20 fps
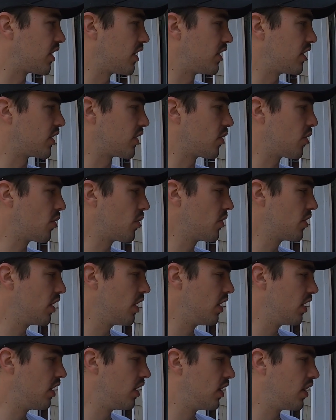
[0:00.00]
on the Accord.
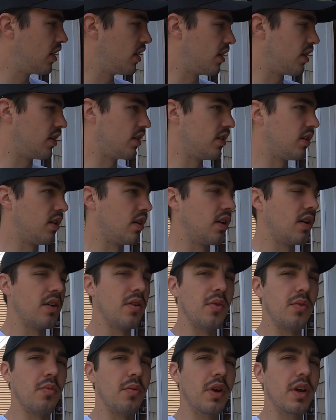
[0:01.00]
And
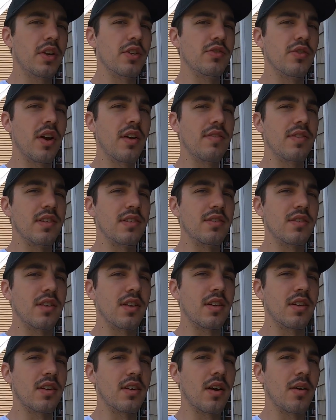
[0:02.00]
we got to drive this
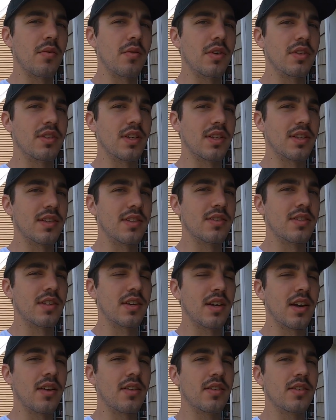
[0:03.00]
thing. I want to take this
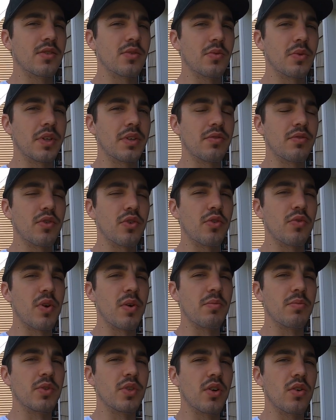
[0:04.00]
thing out this week for a
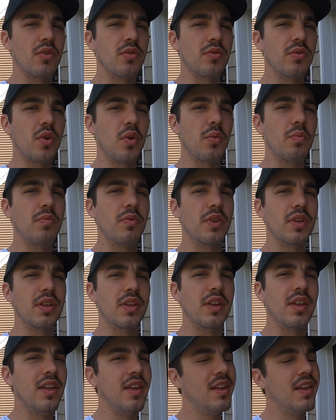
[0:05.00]
rip, so
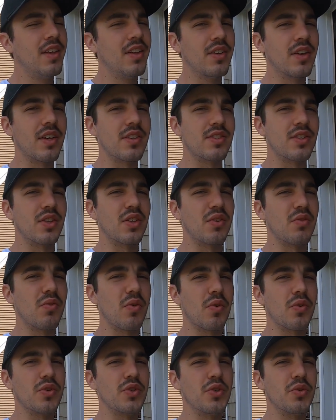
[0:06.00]
hopefully you guys can look
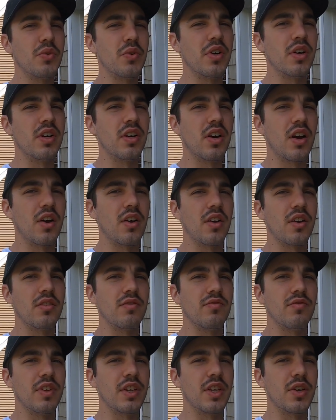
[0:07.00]
forward to a
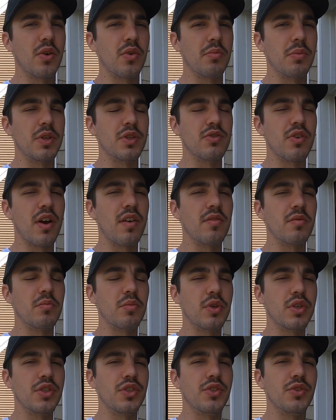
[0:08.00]
video of me driving
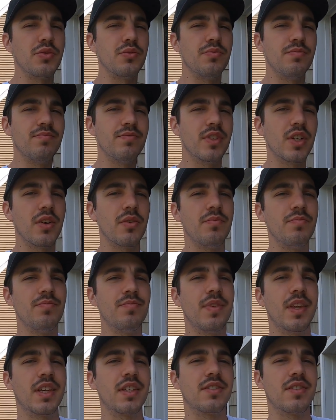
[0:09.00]
pretty soon. So
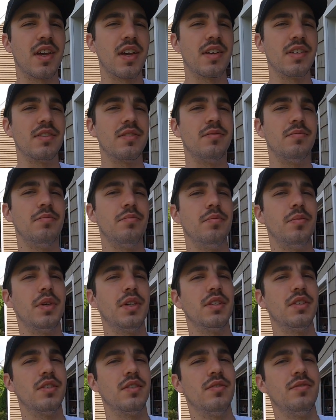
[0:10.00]
thanks, guys.
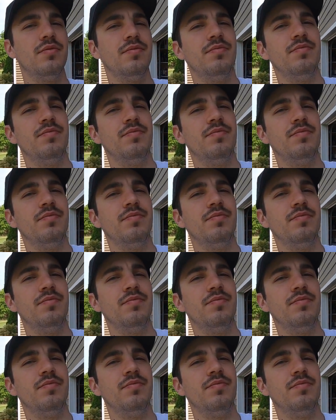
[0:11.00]
Peace.